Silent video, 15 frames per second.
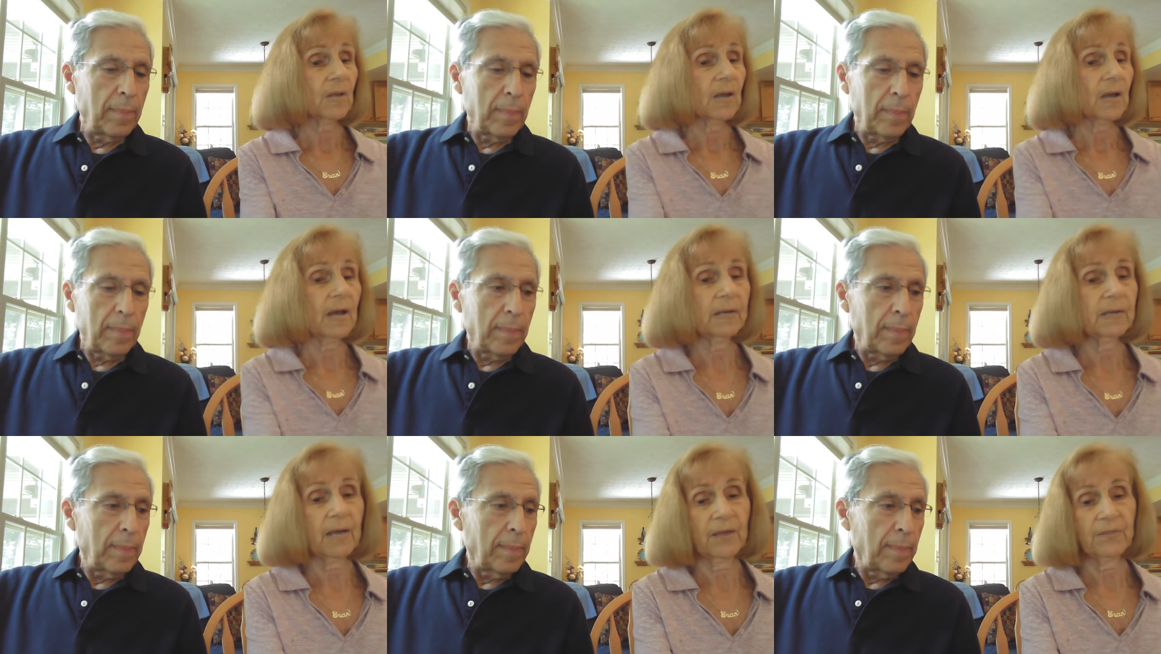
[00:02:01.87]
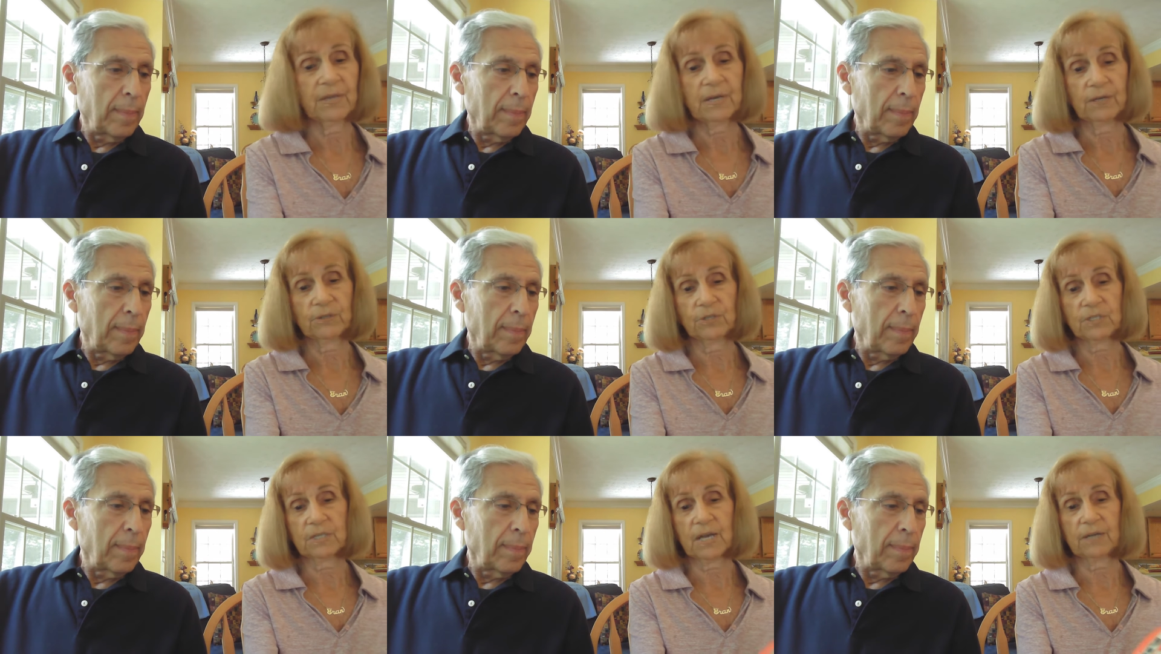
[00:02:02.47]
Speaker 1: I think I
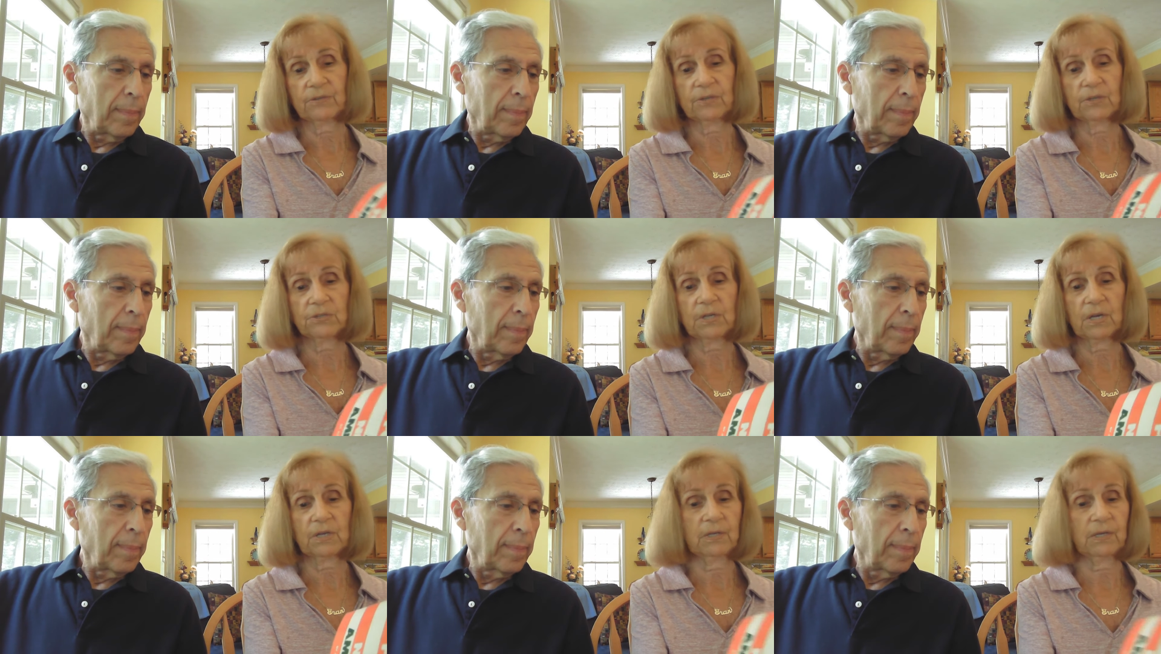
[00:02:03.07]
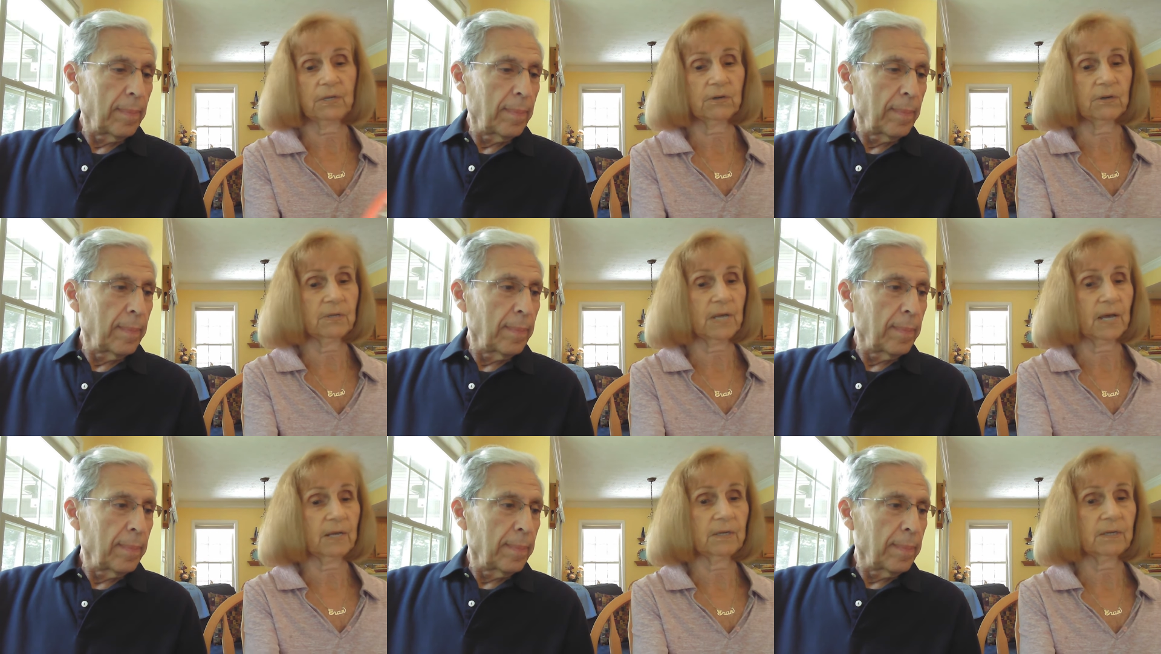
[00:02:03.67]
just got this on the
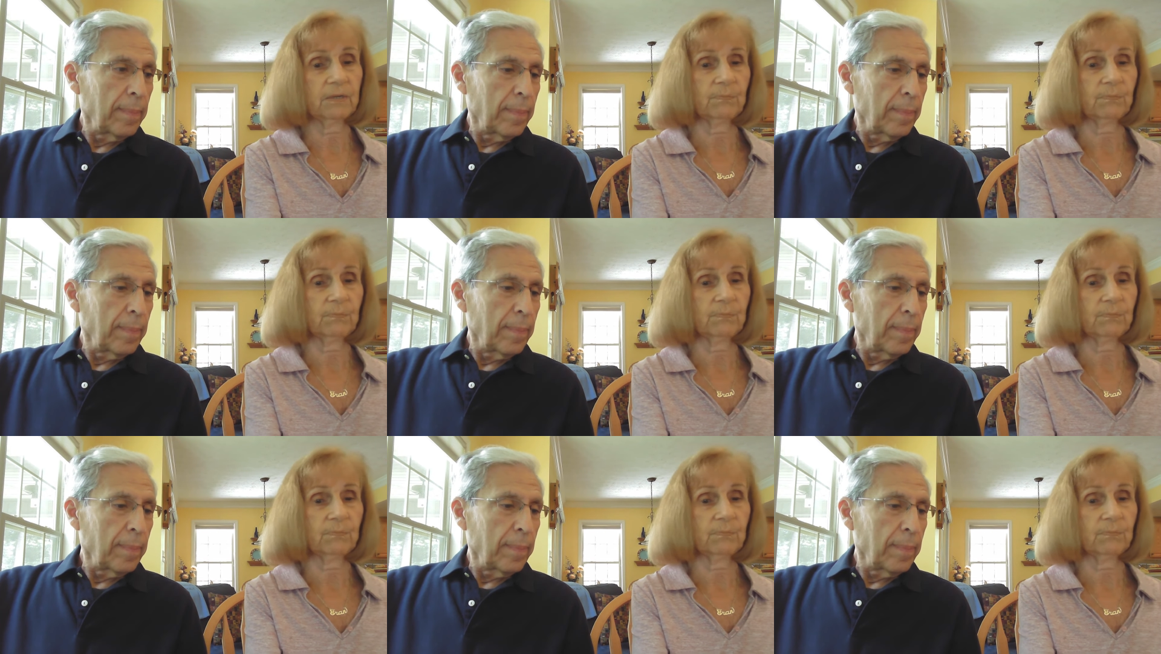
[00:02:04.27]
internet. It